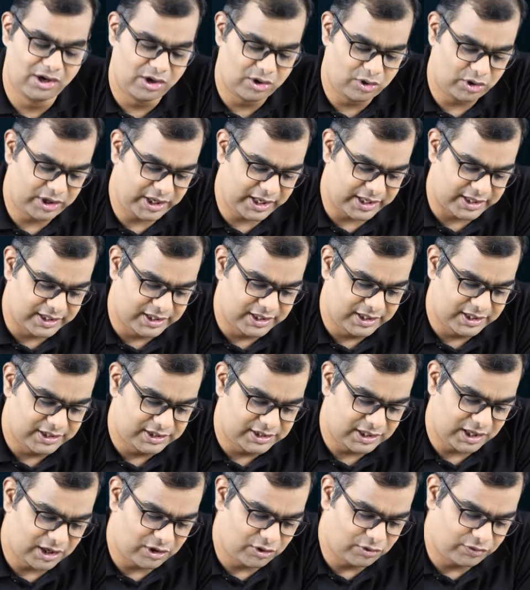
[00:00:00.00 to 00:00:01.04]
Okay.
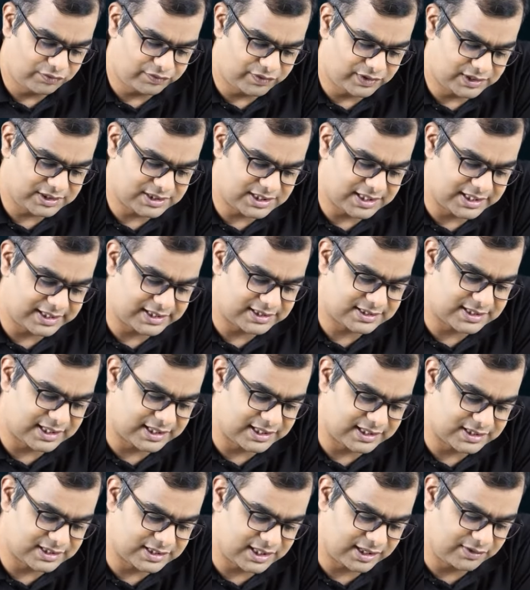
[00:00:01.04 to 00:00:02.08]
Now, first let us
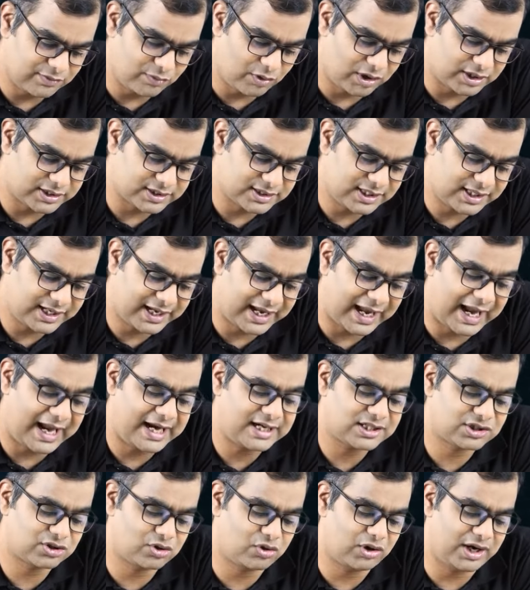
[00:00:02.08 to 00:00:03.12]
understand what is a
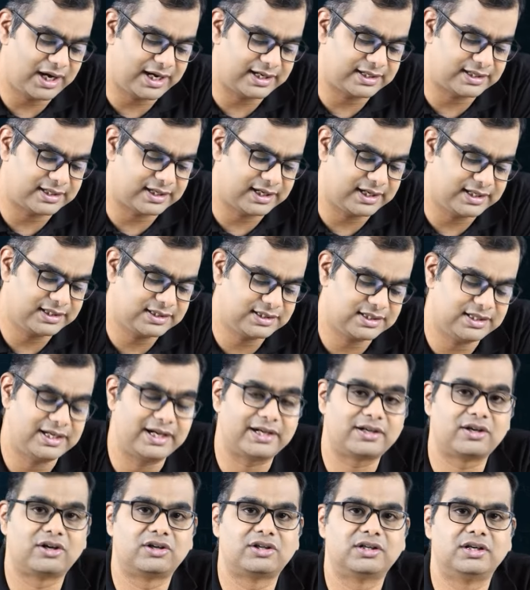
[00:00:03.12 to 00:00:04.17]
cash collateralized
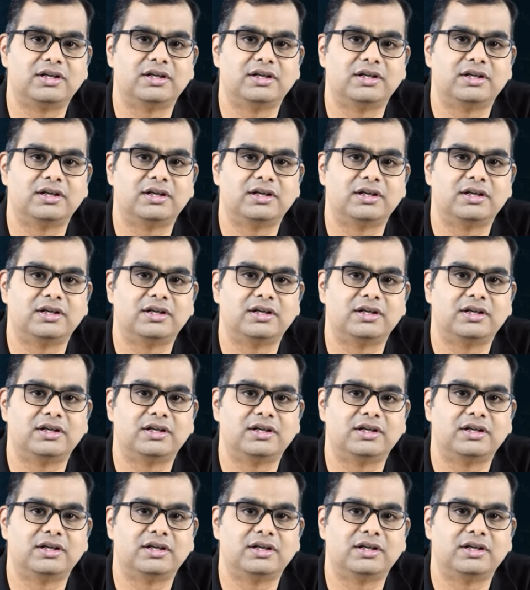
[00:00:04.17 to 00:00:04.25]
debt